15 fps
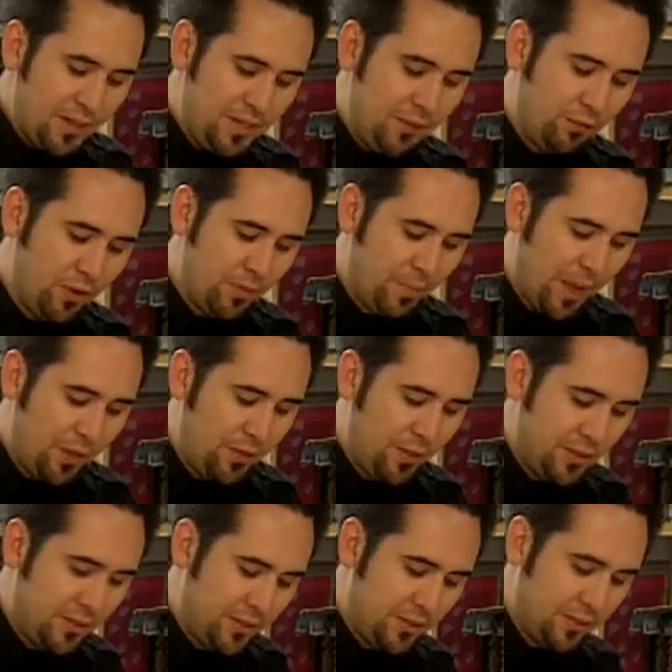different
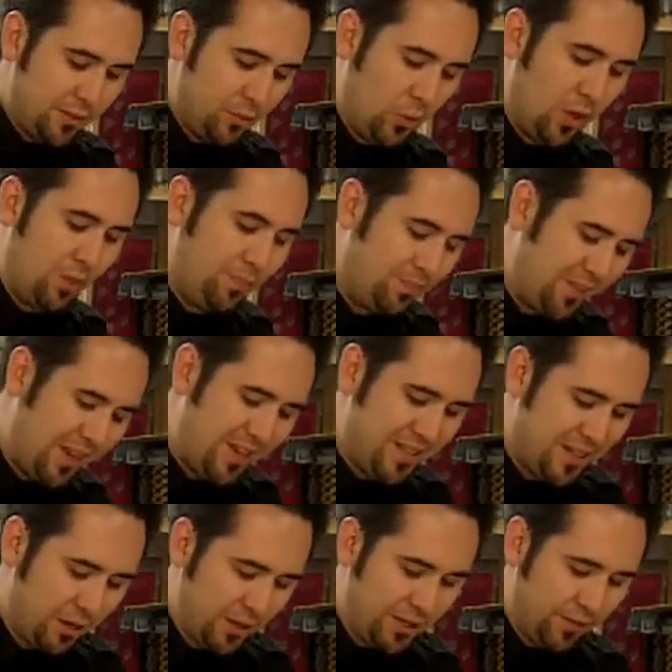methods, well, not
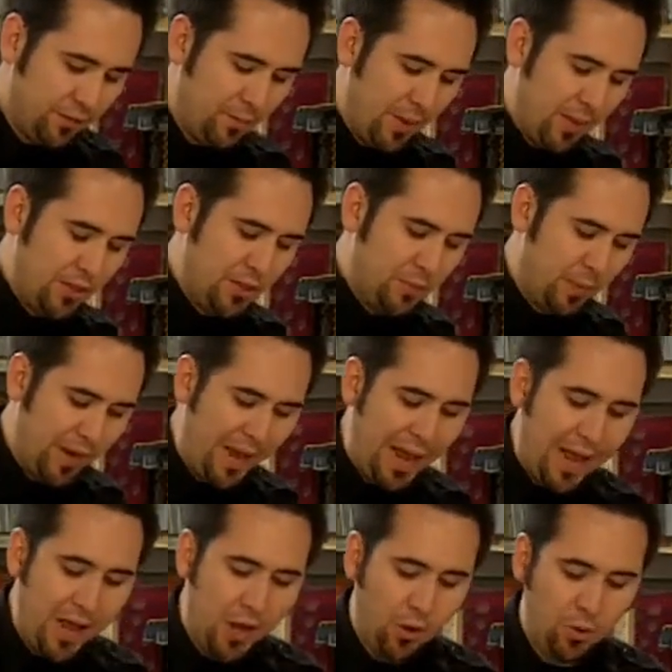necessarily different methods, but
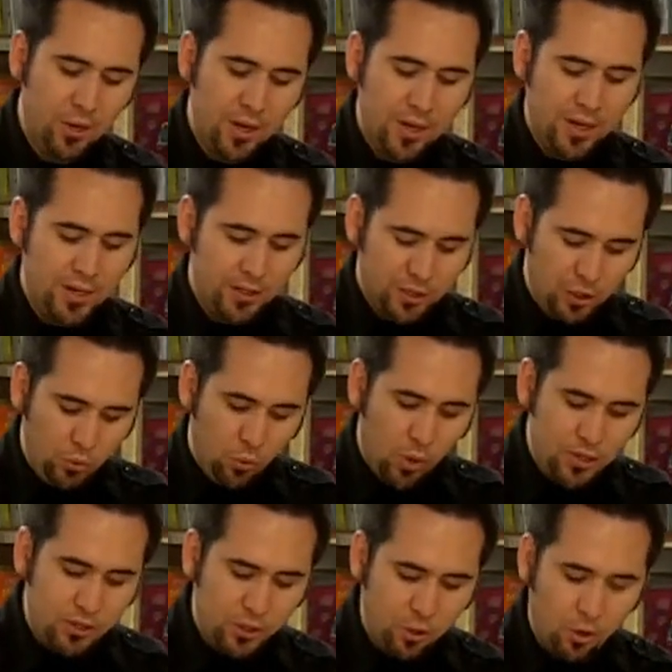how you
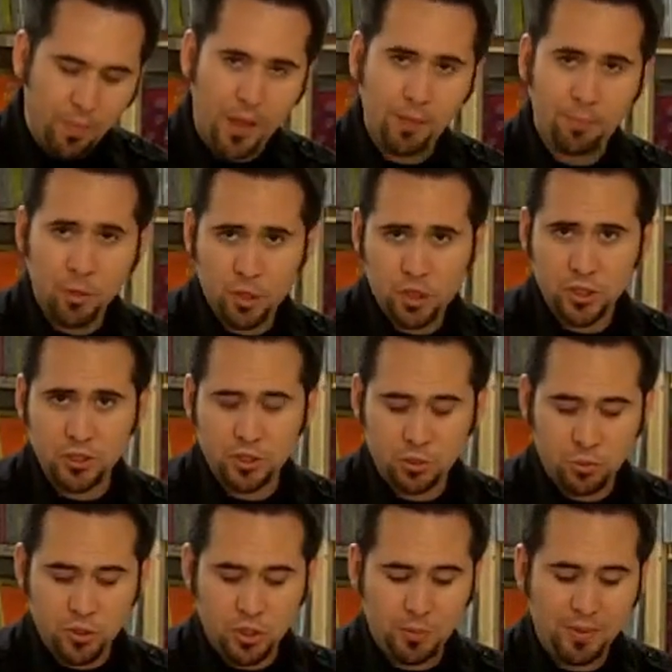want to go about pushing a
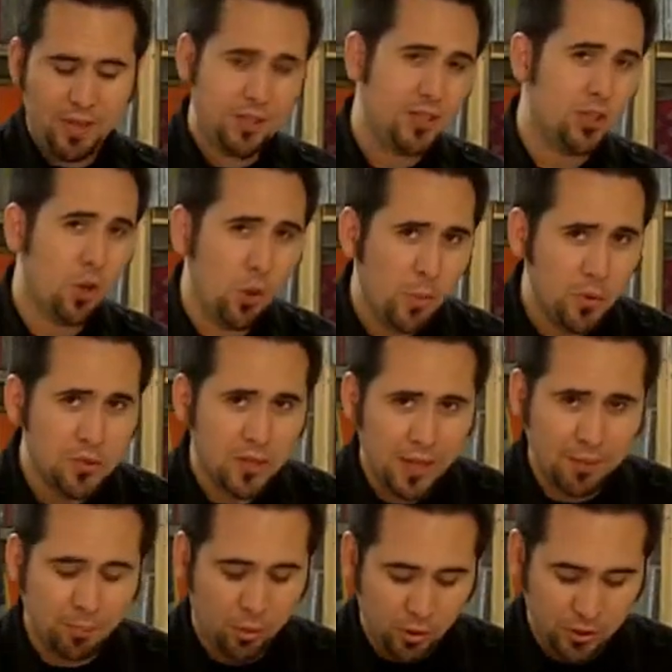squeegee, because it's almost
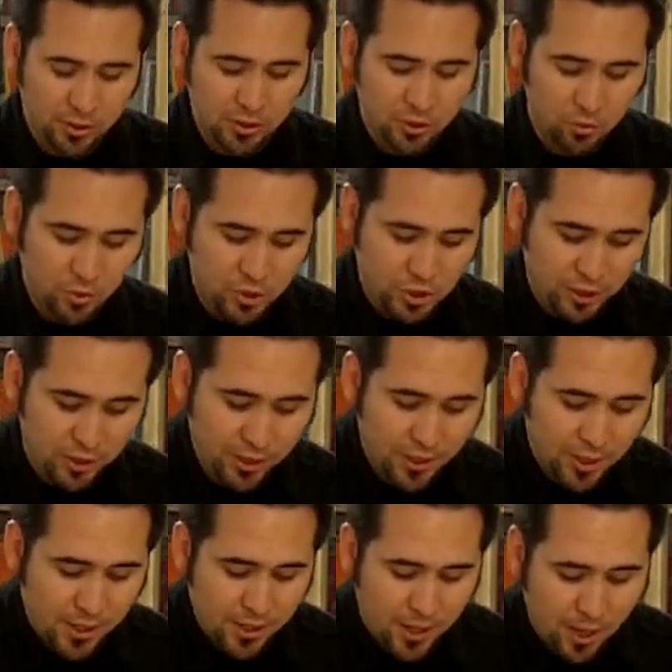like pulling a squeegee.
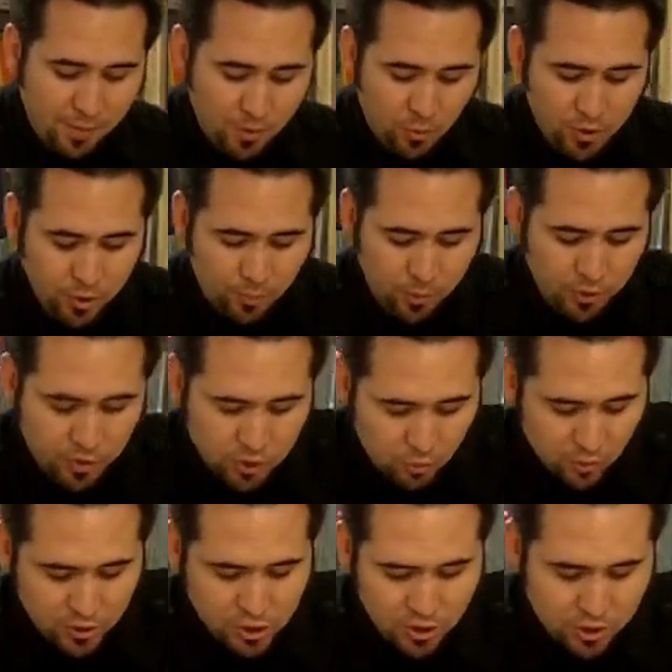I mean, when you pull a
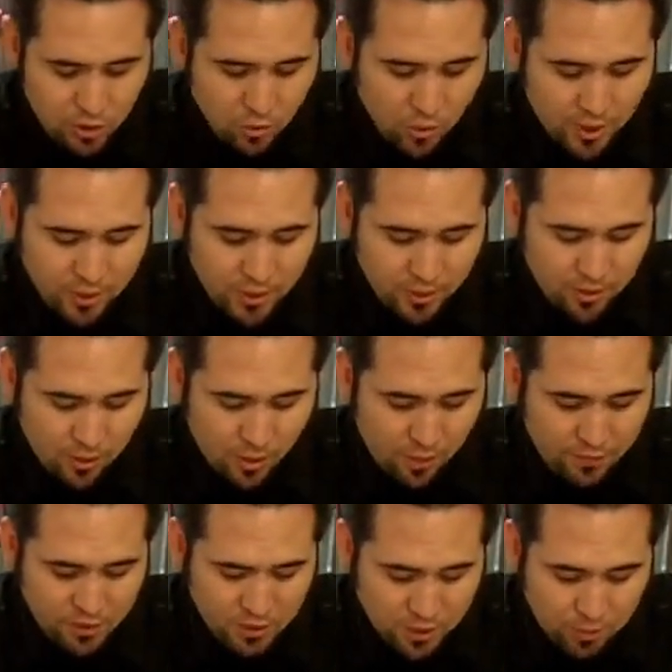squeegee, you want to,
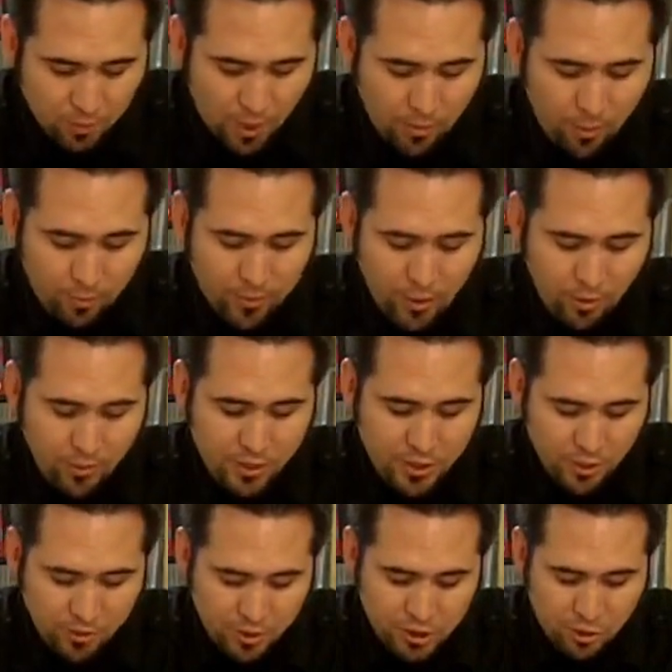obviously you probably already
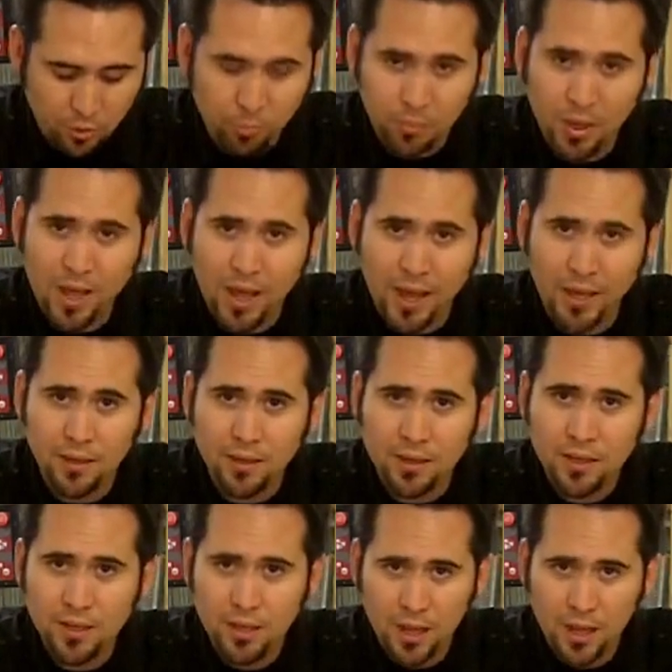know that you apply